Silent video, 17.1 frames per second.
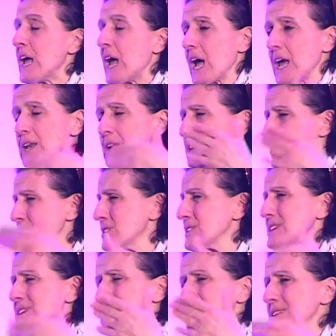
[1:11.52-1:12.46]
and,
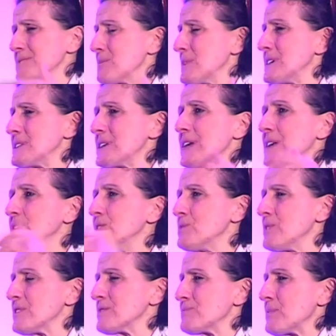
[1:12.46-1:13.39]
this isn't me telling
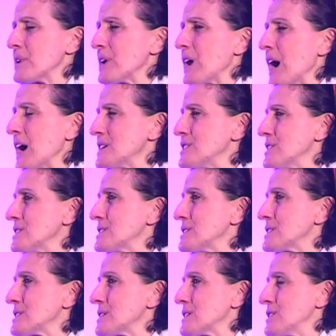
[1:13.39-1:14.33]
you off, but I
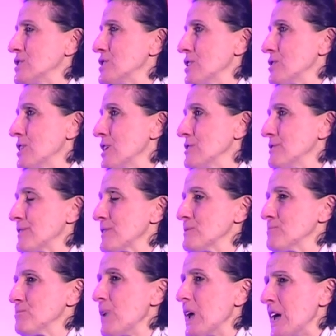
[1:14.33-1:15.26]
just, know
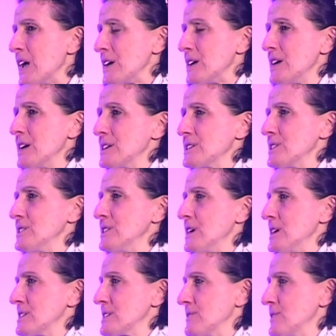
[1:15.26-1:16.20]
from years and
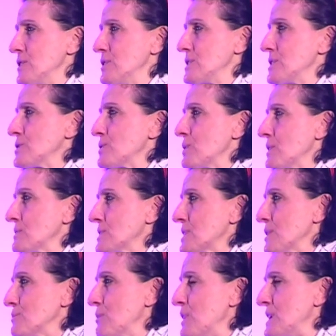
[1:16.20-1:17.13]
years of using
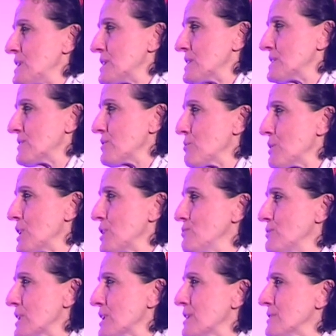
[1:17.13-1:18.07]
12-step meetings for my
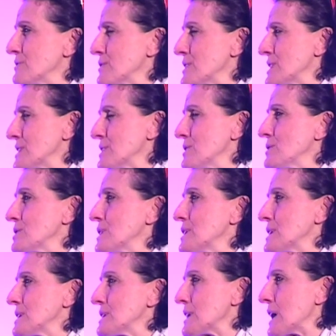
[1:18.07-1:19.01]
own recovery, still to
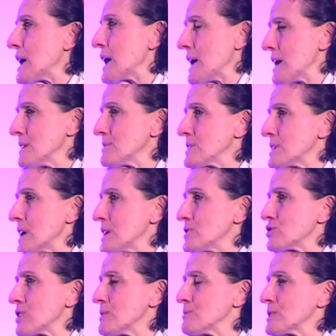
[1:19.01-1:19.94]
this day, I
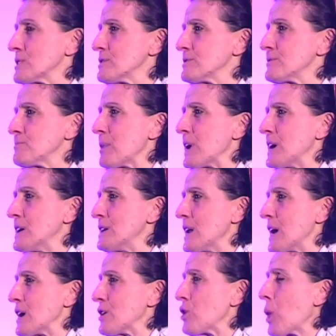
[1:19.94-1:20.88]
take tramadol for
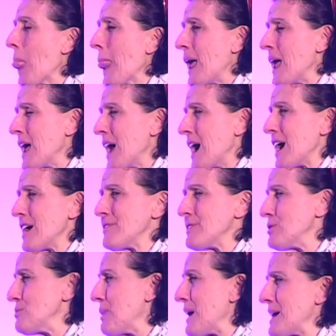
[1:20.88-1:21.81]
pain now, I
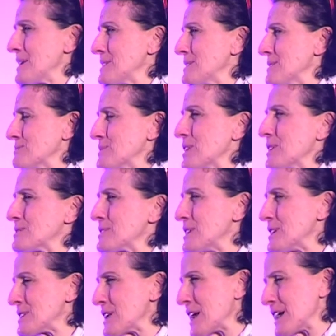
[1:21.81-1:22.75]
feel bad sometimes,
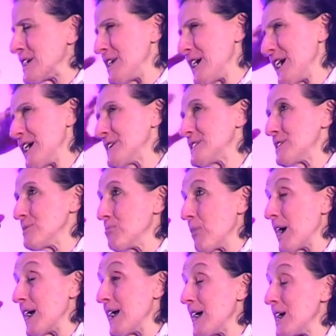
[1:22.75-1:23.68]
and it's like, yeah, it's in
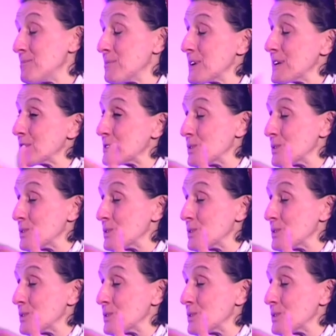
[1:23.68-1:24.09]
my head, but it's